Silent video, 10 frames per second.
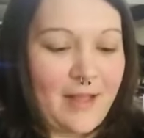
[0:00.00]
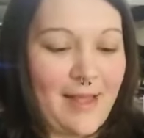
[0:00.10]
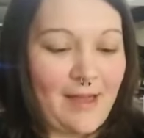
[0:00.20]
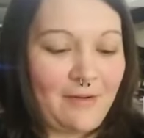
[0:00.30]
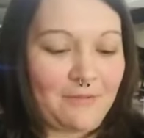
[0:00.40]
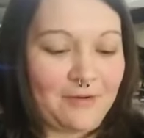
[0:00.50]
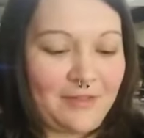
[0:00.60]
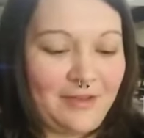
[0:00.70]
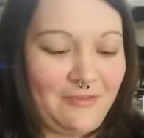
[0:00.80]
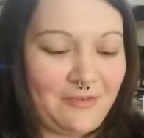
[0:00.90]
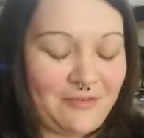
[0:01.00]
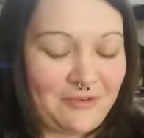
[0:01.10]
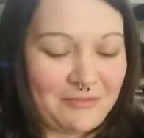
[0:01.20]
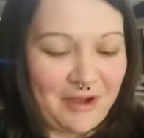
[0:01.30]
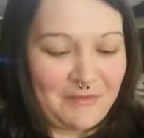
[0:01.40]
how I really just
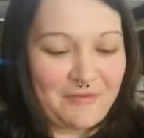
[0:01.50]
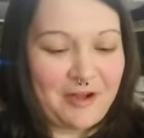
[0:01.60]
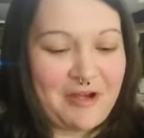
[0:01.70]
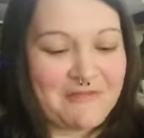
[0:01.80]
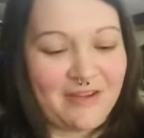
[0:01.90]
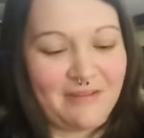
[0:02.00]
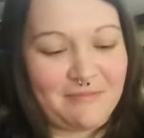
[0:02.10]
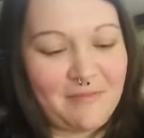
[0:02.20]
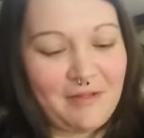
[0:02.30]
don't care for Conan.